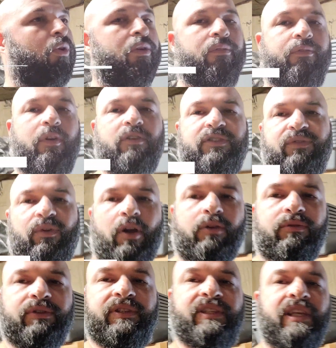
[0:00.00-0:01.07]
order of frozen
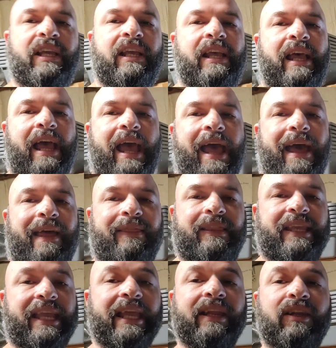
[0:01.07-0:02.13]
rodents at
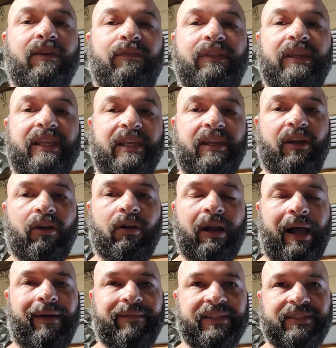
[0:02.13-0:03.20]
the end of the year.
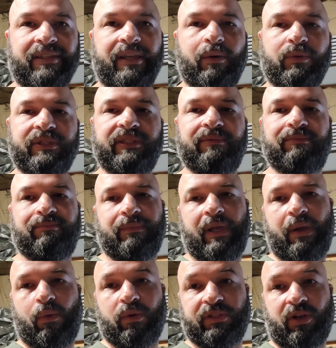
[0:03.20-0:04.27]
Obviously, it was
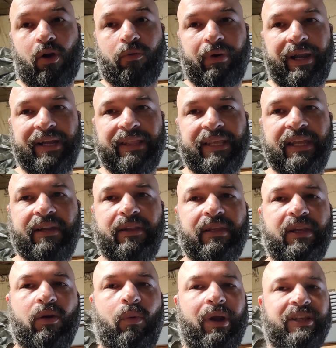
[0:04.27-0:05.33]
already the end of
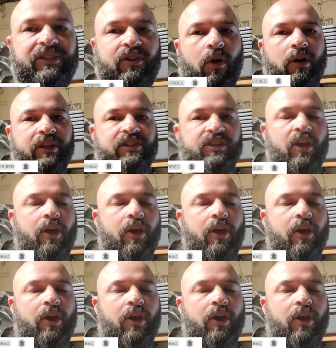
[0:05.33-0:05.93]
the year when I started.